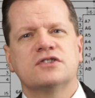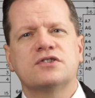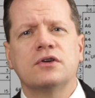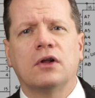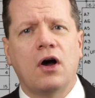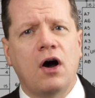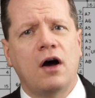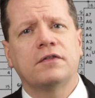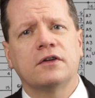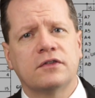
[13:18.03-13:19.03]
so you'll
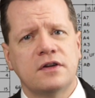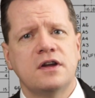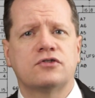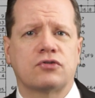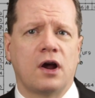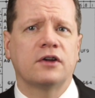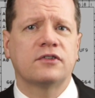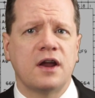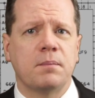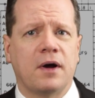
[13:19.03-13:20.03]
often see
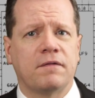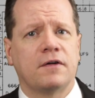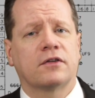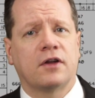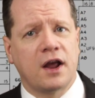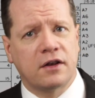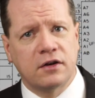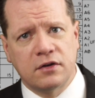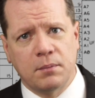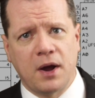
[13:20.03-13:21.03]
tri-state buffers
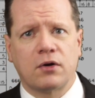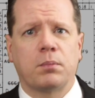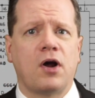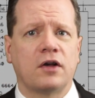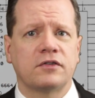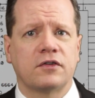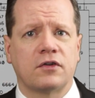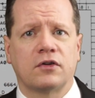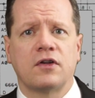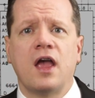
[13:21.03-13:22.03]
connected to
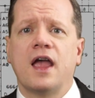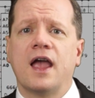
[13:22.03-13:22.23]
microprocessors